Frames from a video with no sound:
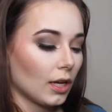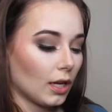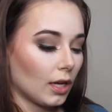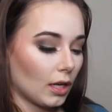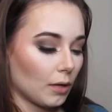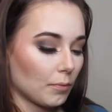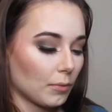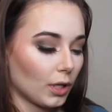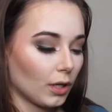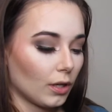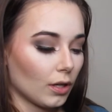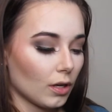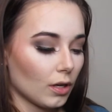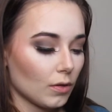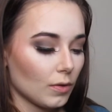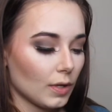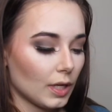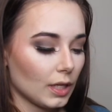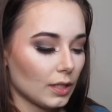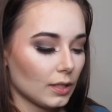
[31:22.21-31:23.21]
and I'm gonna
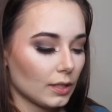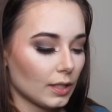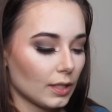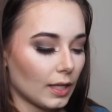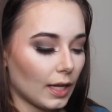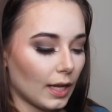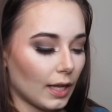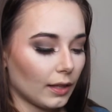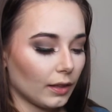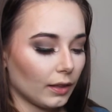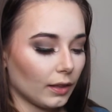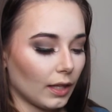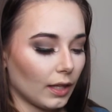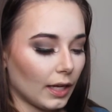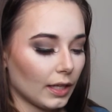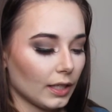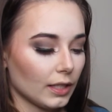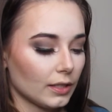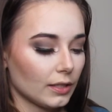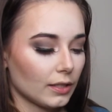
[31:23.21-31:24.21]
go into that
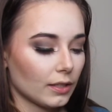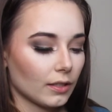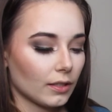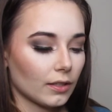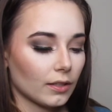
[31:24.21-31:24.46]
light,